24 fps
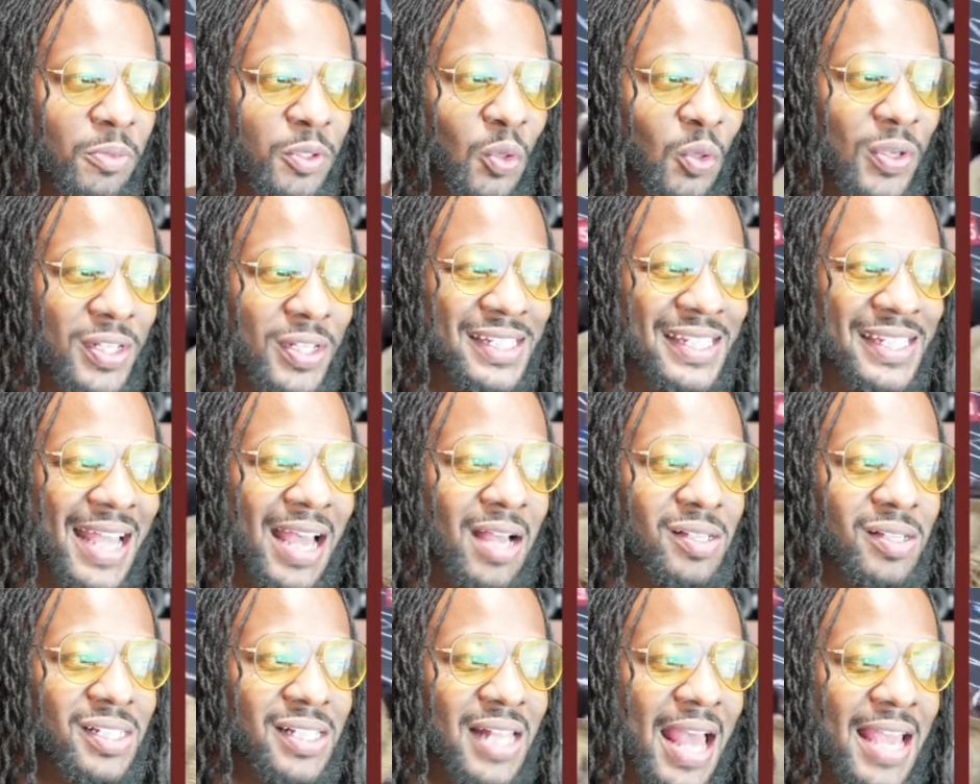So it
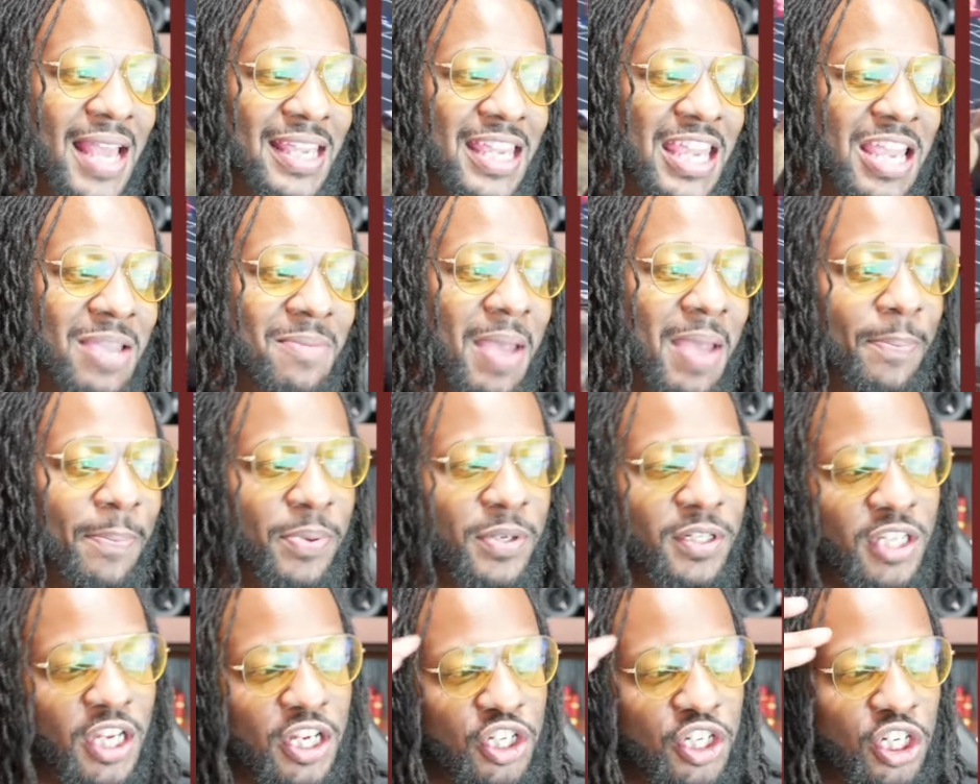sounds like he may
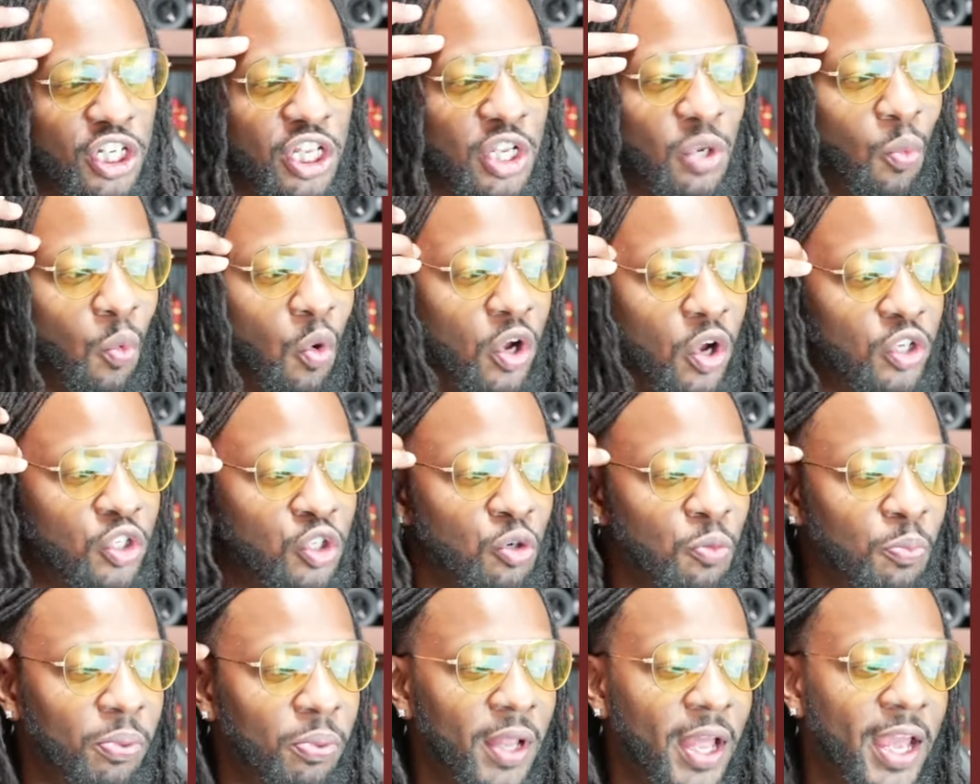potentially want to
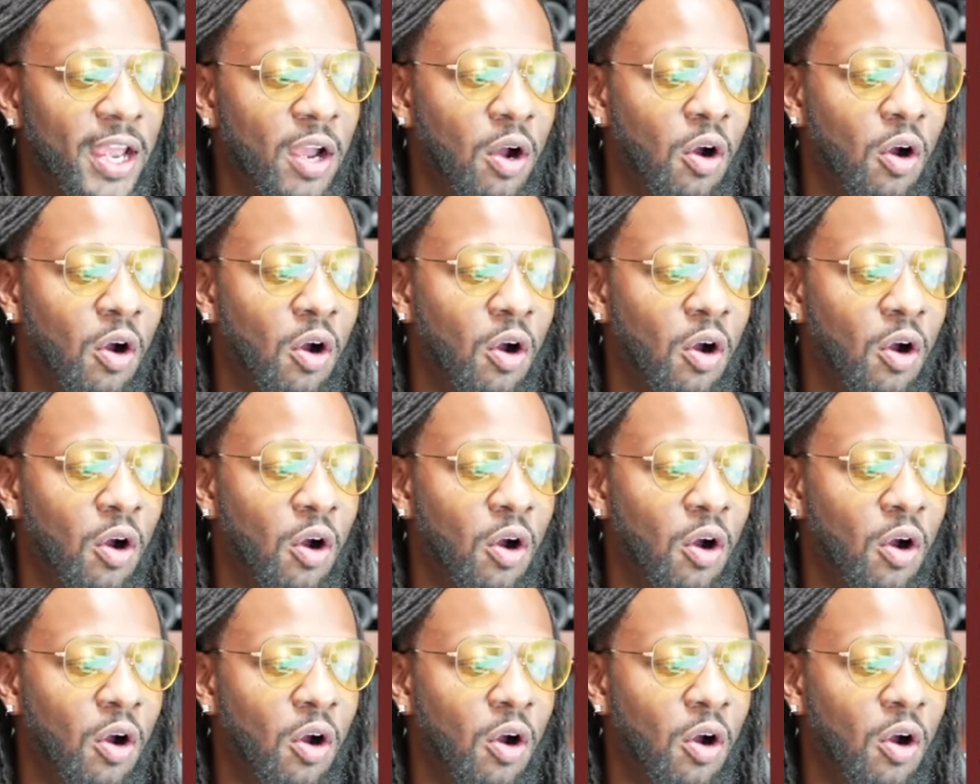play